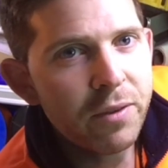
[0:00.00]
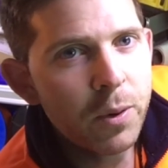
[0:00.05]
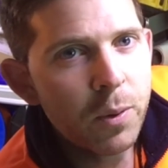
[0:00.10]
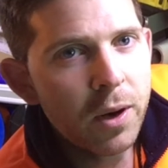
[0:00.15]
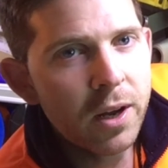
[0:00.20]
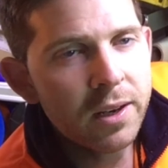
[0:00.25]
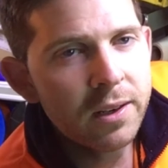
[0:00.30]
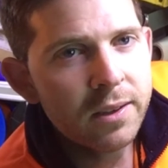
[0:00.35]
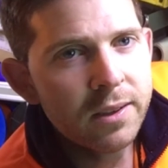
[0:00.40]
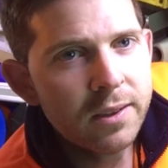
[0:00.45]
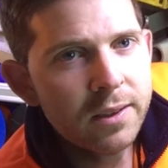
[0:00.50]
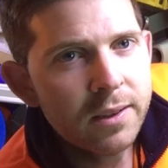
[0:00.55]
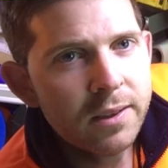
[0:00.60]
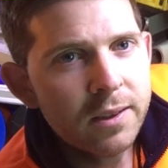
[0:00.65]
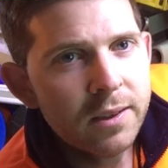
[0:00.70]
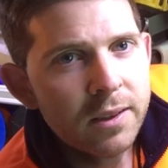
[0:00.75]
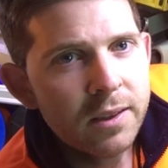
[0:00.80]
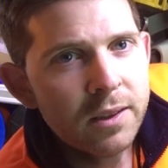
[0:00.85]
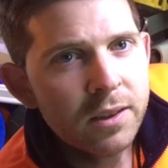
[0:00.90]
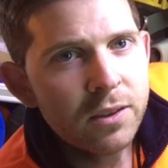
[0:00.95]
everyone.
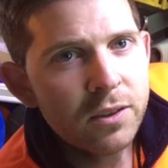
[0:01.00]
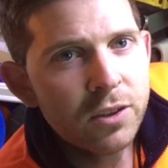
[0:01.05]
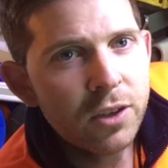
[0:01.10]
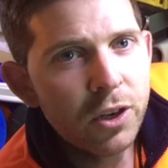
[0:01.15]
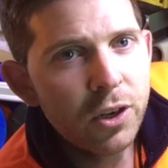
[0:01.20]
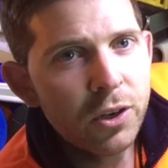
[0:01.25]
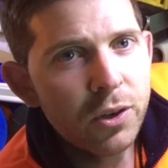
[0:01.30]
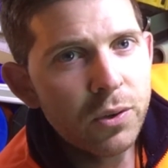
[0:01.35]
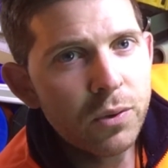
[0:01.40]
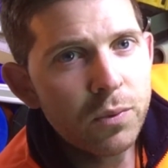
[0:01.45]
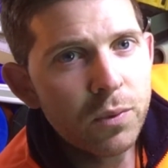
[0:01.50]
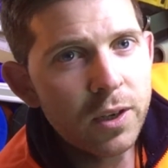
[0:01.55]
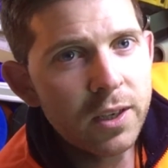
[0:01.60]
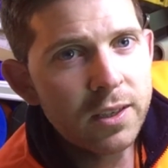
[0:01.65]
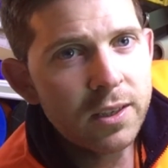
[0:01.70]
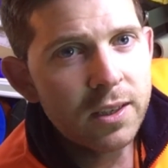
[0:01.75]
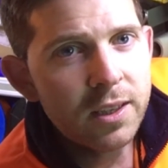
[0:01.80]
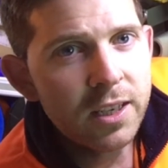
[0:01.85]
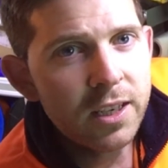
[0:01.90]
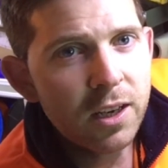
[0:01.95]
So
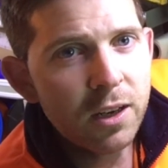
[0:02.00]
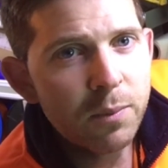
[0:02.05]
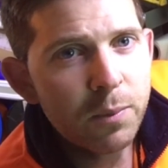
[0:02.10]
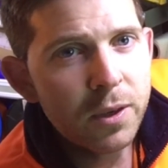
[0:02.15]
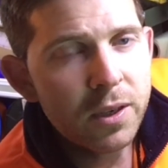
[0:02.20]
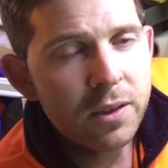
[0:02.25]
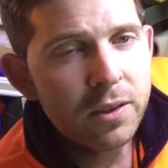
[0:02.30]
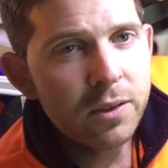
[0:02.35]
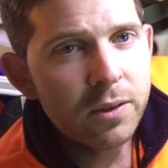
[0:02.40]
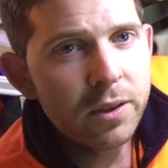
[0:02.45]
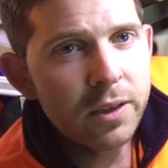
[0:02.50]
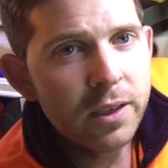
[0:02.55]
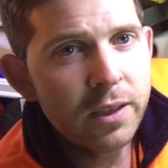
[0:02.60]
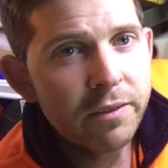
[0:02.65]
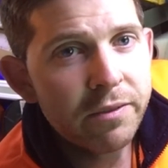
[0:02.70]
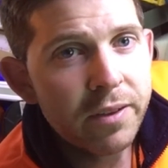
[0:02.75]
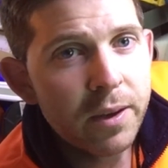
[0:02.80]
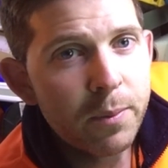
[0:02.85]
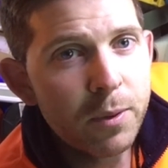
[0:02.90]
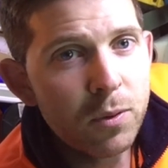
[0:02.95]
recently I've been doing
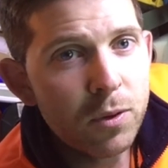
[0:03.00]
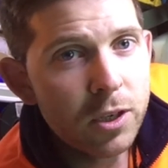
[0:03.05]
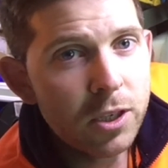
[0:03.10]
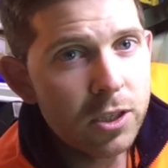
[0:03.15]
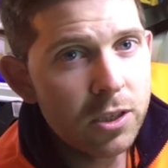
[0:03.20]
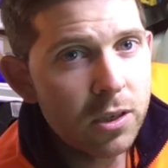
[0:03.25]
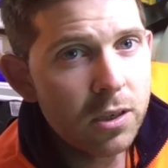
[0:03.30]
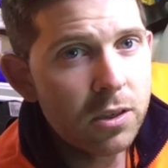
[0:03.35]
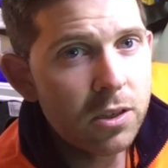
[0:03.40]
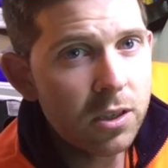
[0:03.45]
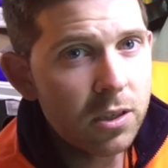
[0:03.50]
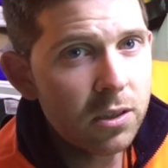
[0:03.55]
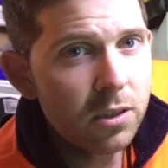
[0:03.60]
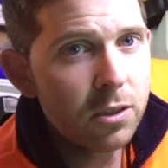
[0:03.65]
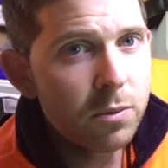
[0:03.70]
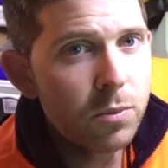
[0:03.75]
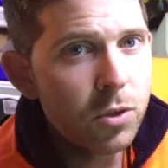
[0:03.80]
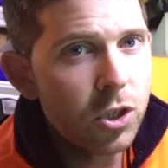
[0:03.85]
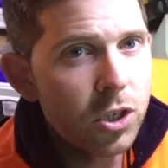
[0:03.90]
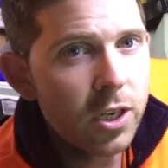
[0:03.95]
a fair bit of research
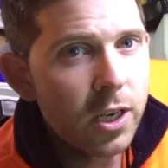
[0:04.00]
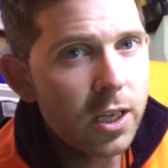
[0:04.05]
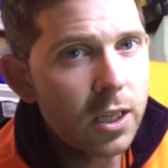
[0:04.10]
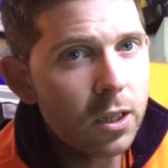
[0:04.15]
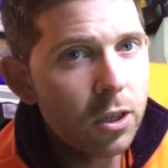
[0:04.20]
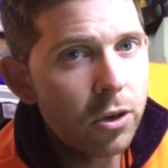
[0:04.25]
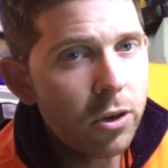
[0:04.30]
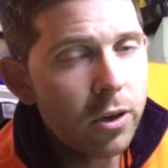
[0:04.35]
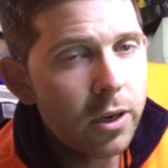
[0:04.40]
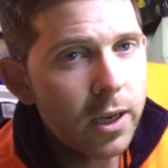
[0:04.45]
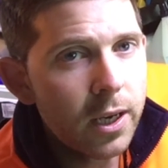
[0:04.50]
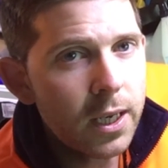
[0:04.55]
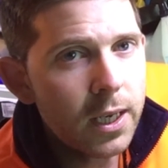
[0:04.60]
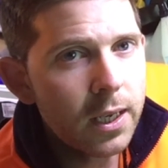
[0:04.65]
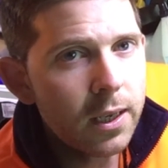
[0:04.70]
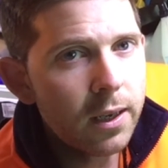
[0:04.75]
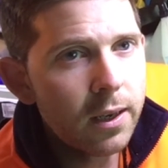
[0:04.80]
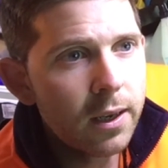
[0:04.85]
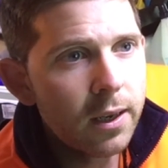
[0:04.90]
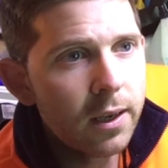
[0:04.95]
into machine
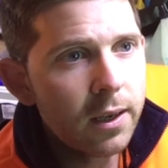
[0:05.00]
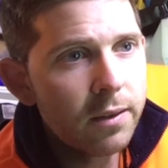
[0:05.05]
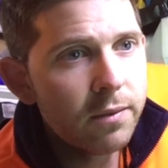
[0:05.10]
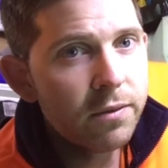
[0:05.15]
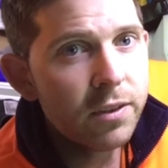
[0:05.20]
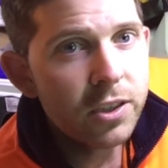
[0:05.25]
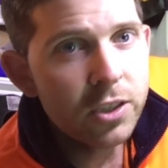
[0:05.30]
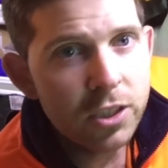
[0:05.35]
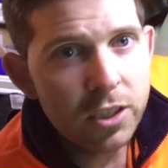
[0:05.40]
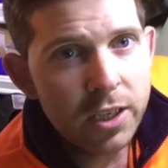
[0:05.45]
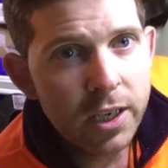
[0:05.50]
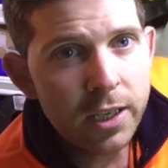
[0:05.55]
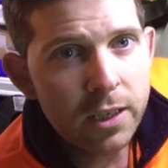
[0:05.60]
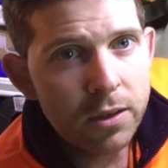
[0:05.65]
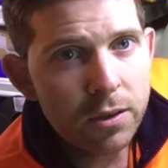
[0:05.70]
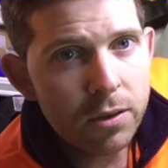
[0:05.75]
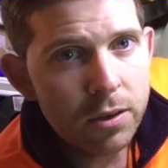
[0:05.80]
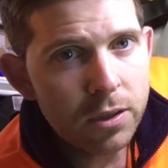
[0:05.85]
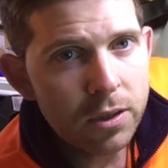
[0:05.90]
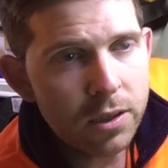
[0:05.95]
learning and vision
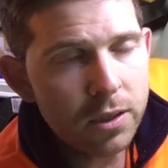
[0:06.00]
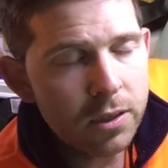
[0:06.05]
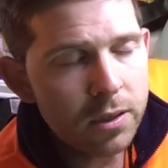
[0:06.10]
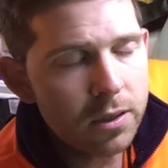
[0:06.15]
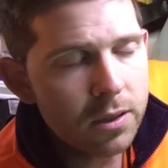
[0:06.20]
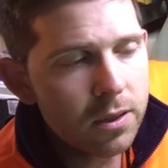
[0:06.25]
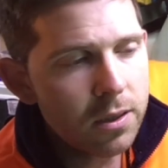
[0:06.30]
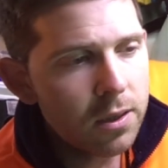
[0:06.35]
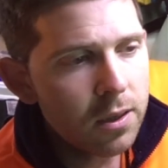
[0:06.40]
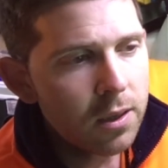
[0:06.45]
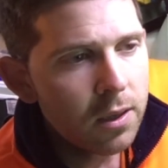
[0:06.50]
technologies.